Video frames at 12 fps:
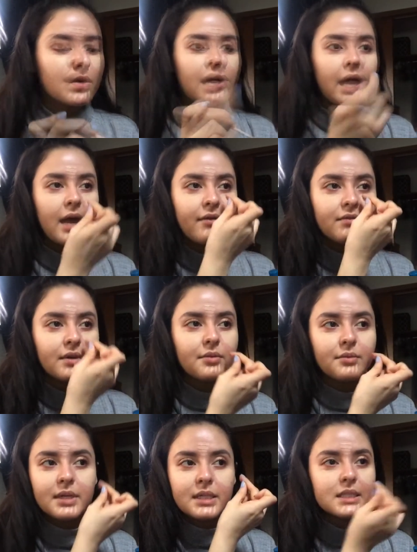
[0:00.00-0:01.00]
I have
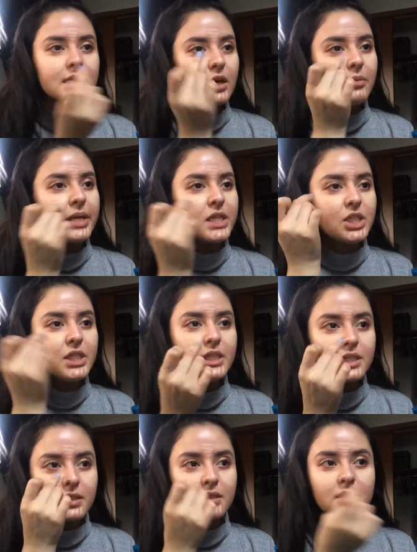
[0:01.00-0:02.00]
redness here on my
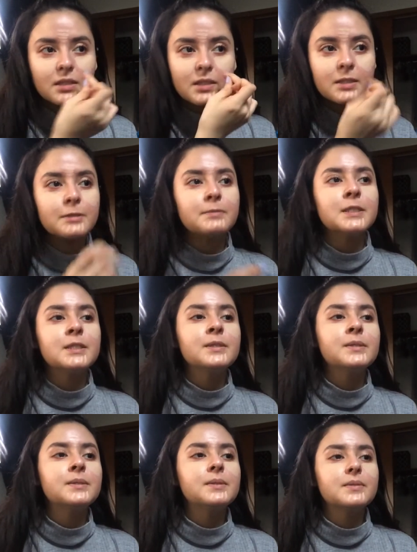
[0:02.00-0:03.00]
cheeks, my
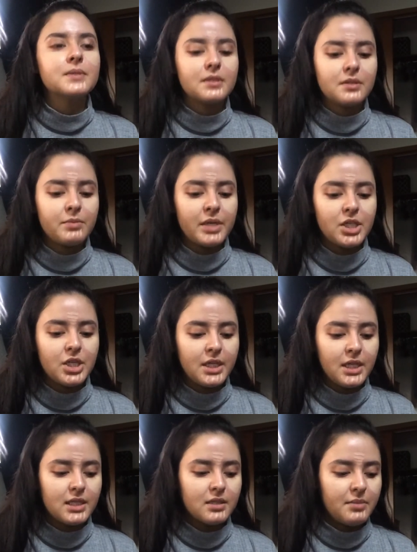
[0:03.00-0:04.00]
nose, my
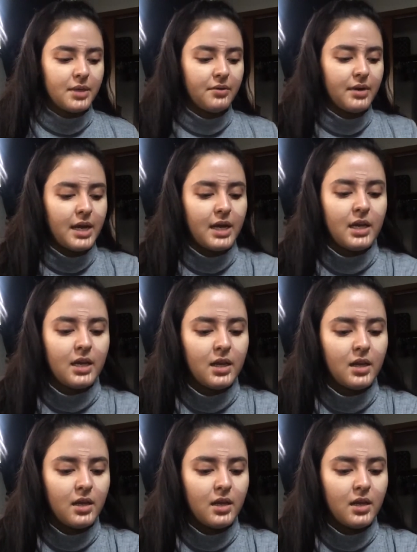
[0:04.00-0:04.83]
chin gets a bit red.